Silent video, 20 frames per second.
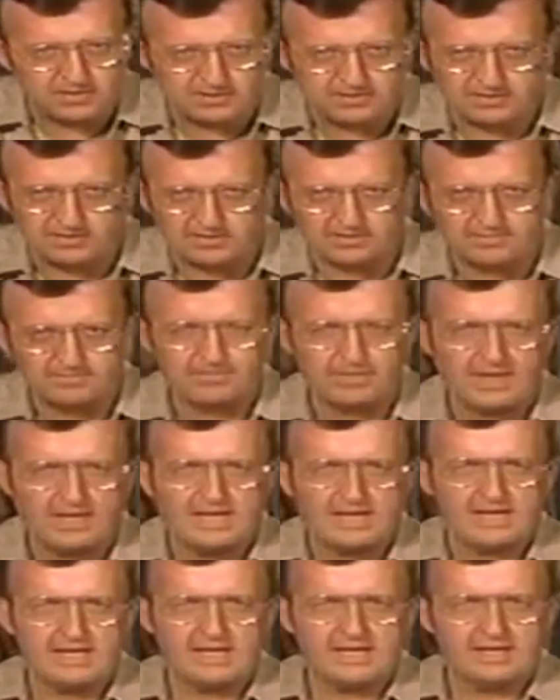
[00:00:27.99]
In this part of the
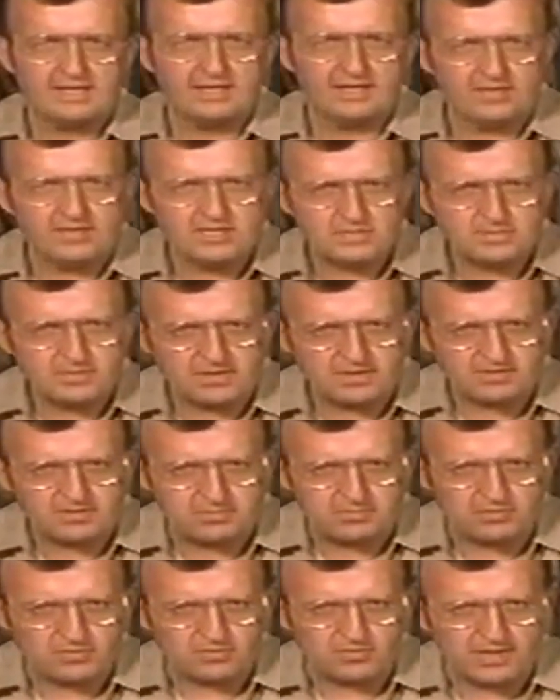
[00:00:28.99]
program, we're going to
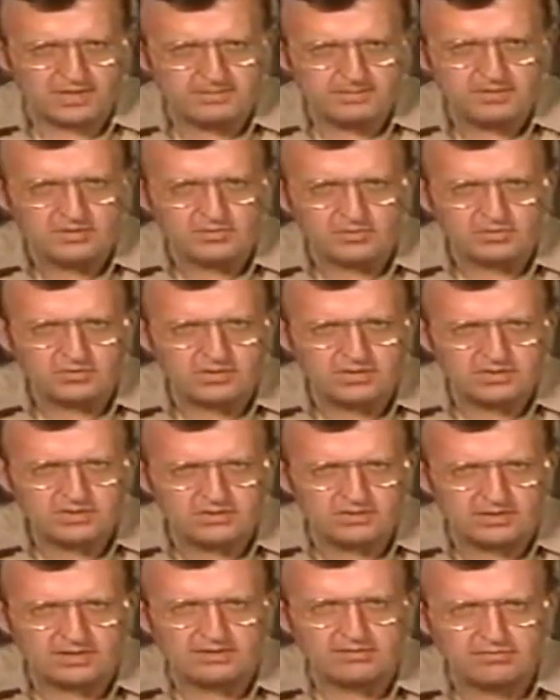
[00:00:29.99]
look at three types of
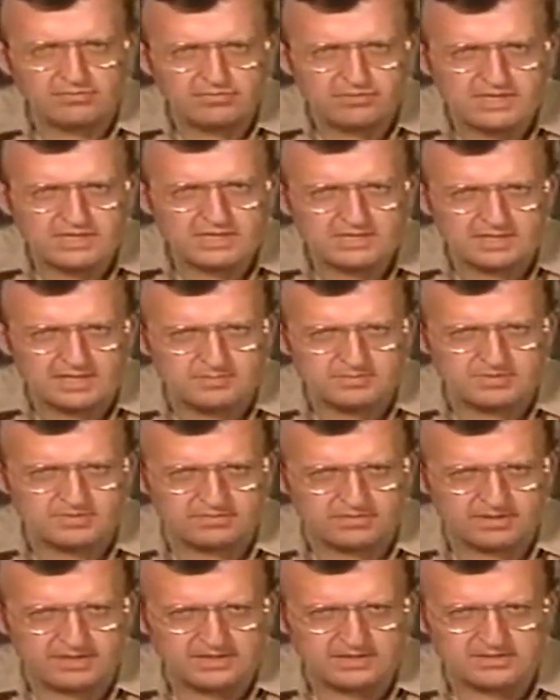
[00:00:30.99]
leaks that are
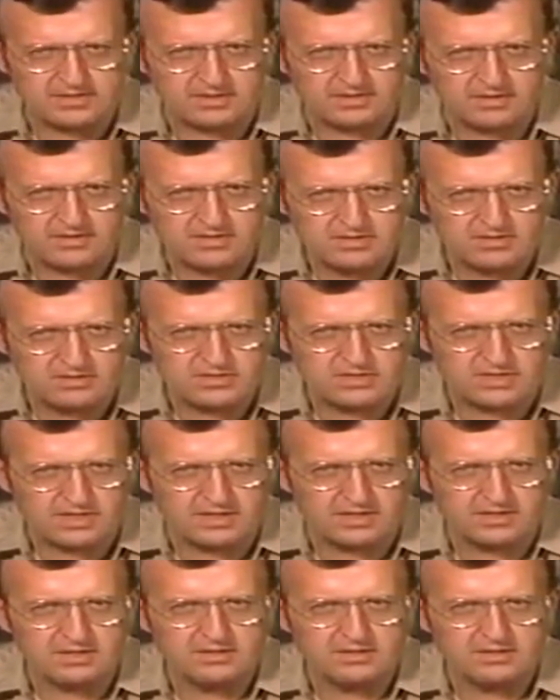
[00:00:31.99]
associated with boilers.